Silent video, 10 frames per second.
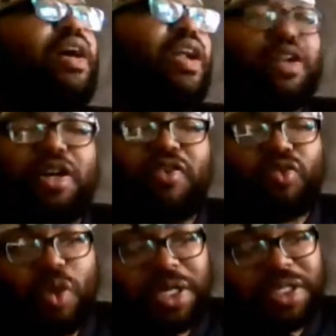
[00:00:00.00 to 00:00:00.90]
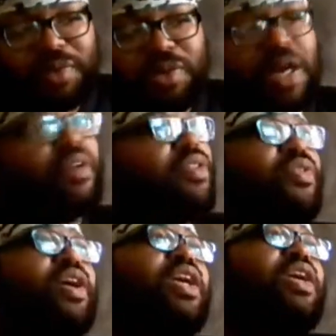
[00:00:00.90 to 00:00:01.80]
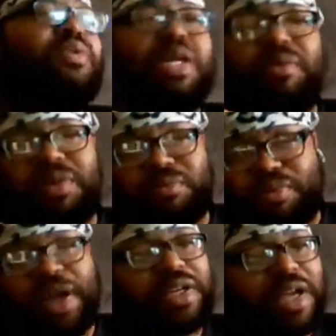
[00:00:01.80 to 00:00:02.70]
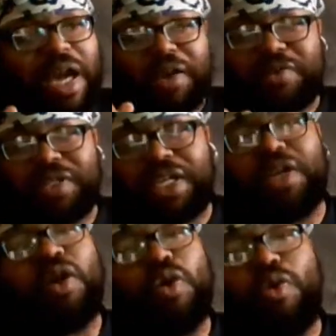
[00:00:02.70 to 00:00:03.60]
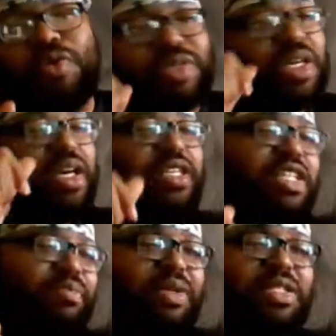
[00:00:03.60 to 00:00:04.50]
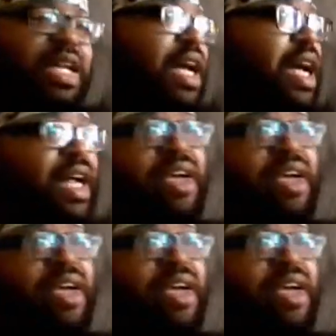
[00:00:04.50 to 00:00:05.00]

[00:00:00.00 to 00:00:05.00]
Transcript: I loved watching him do everything. He was able to break tackles, get in holes, slip and slide.